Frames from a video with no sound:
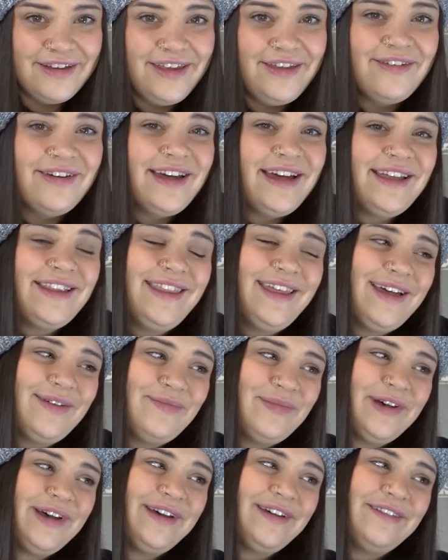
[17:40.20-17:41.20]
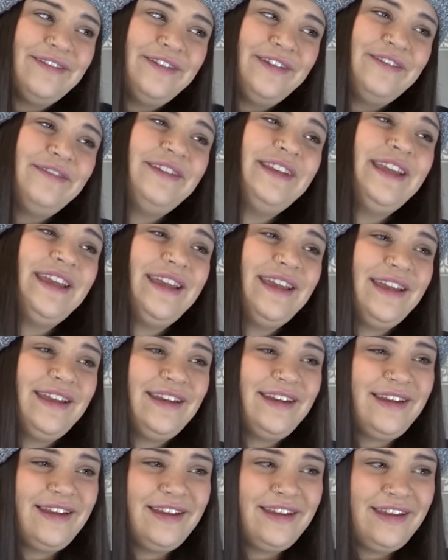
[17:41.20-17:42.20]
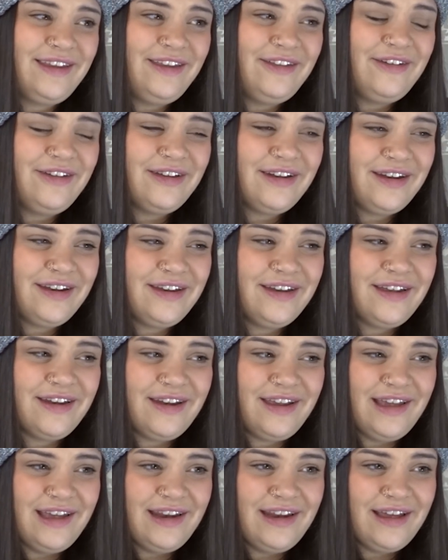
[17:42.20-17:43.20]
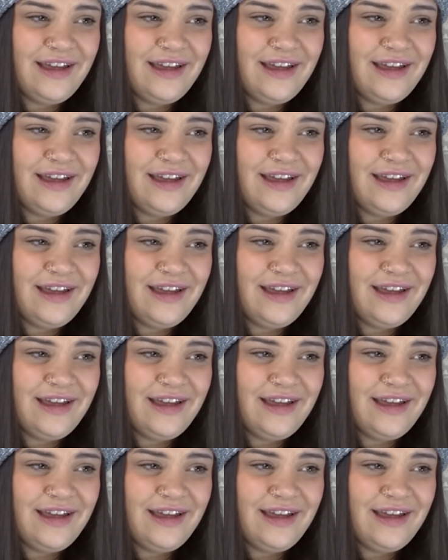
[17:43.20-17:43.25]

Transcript: You had that, Buff. You did. You could have done it.